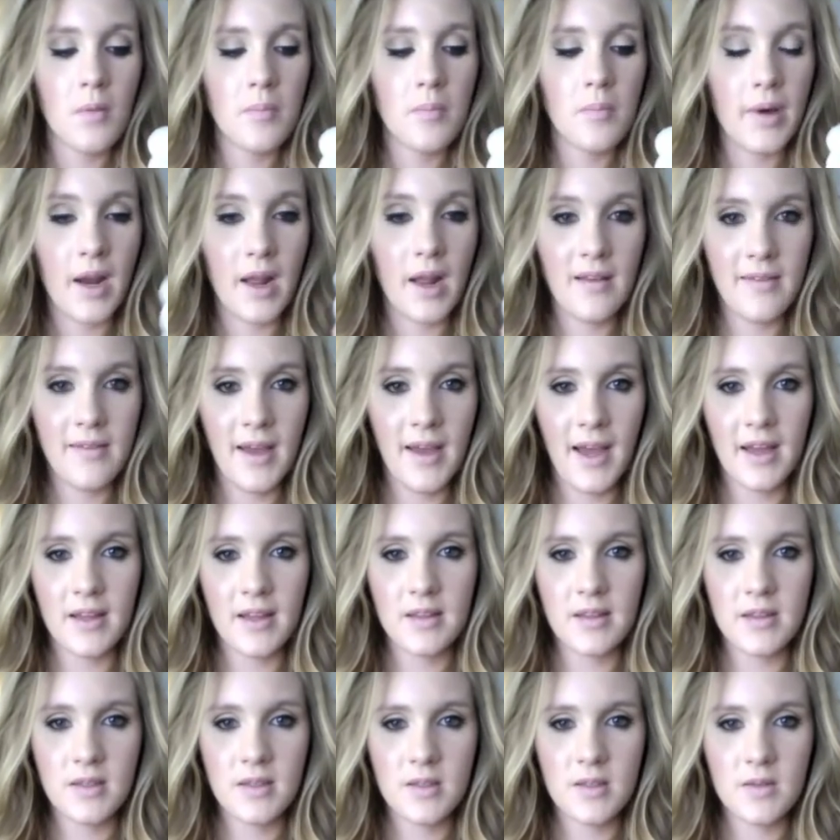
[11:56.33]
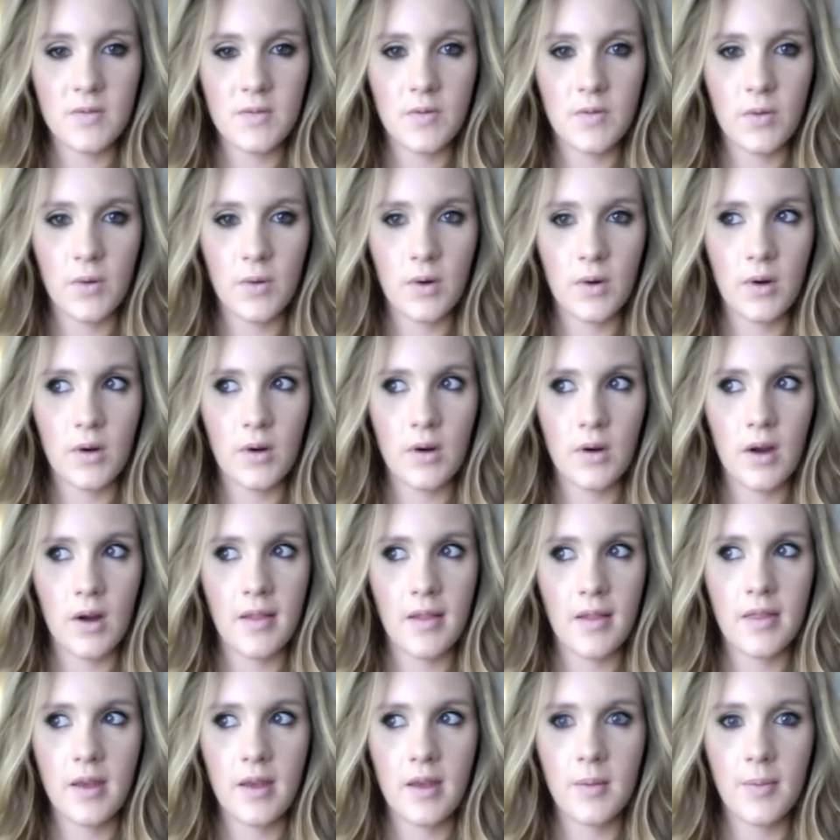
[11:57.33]
I've had this for I
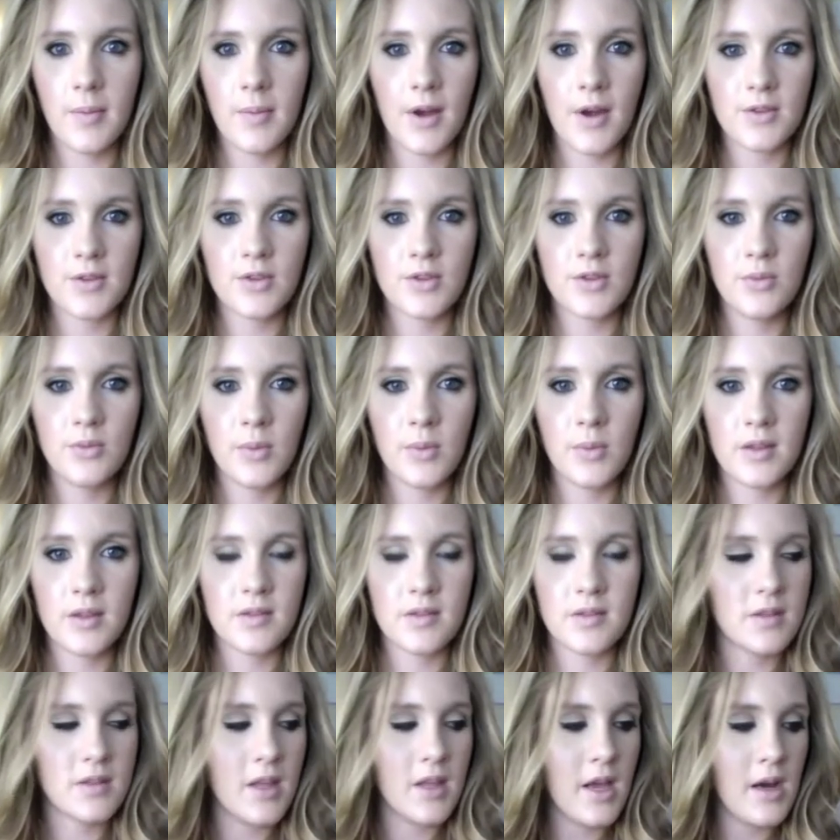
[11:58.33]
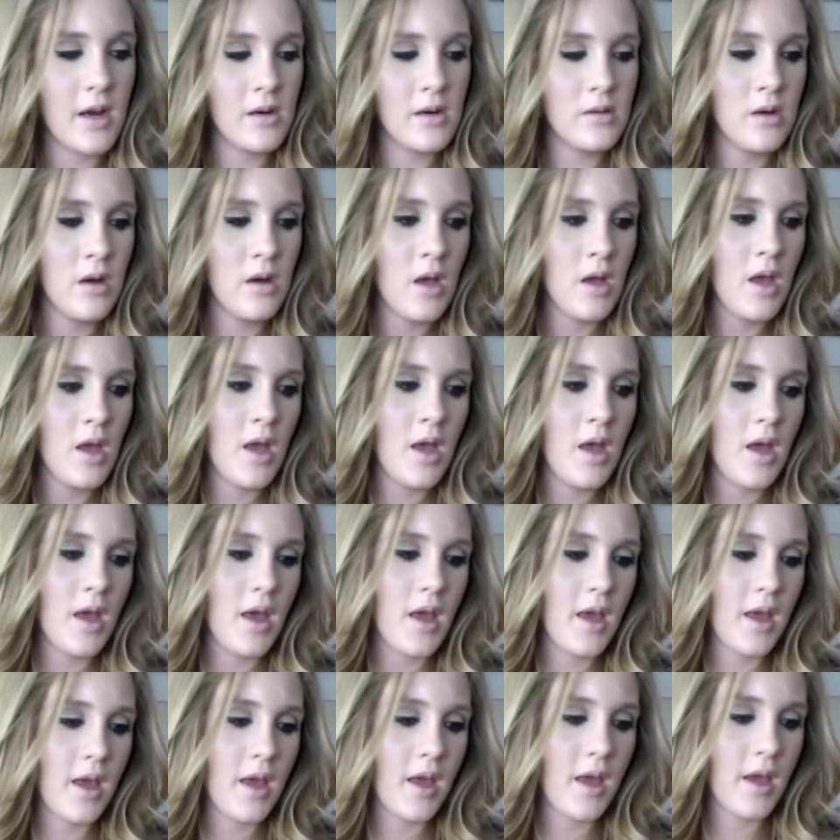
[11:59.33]
think about 2 months now,
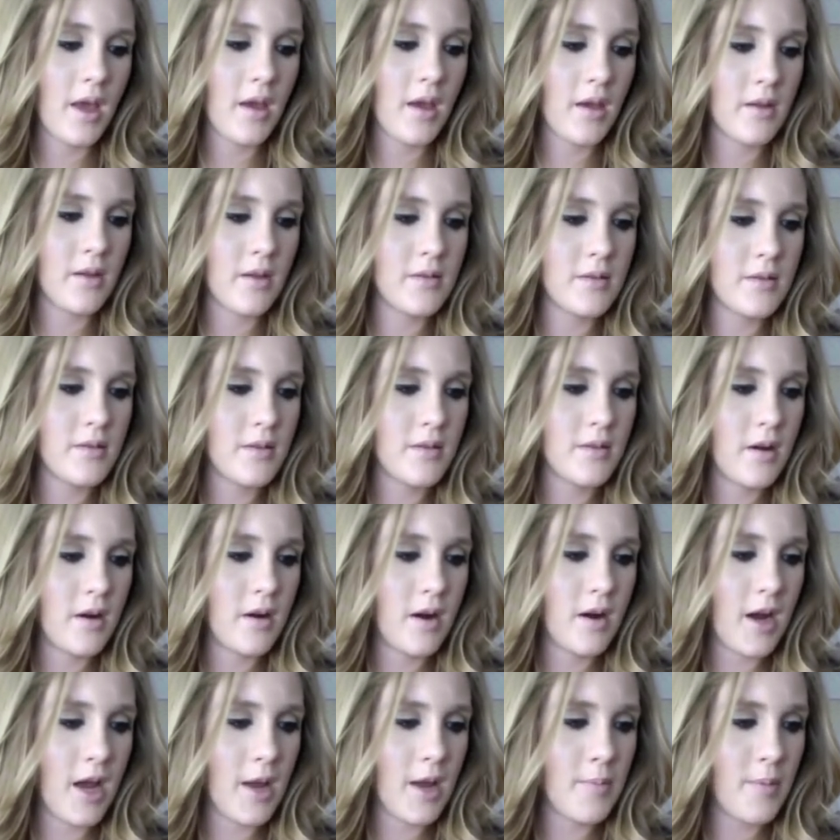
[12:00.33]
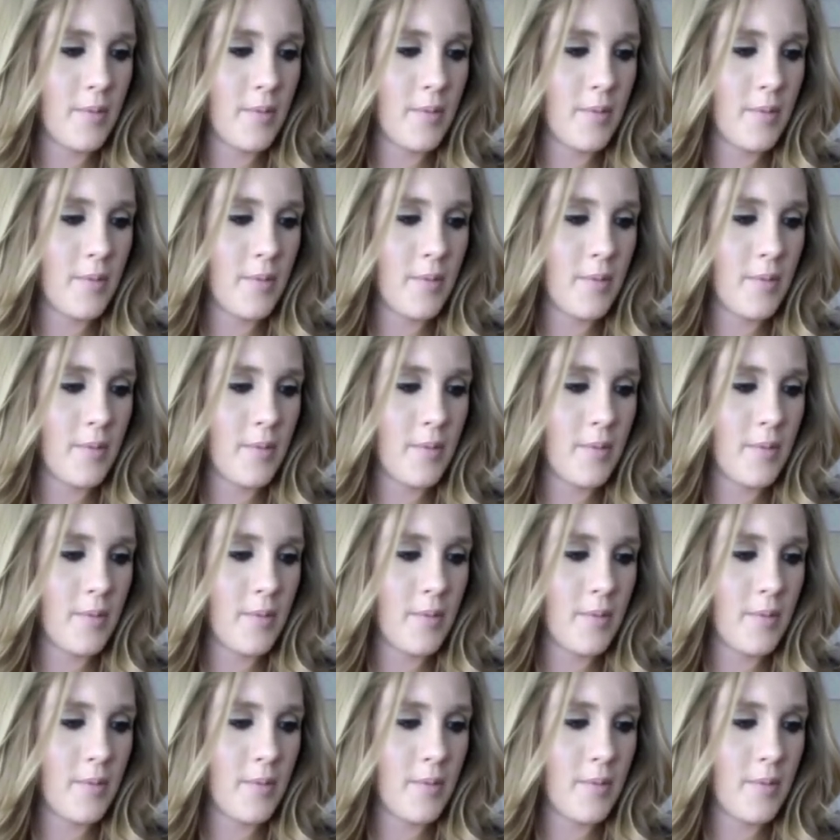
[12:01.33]
and I'm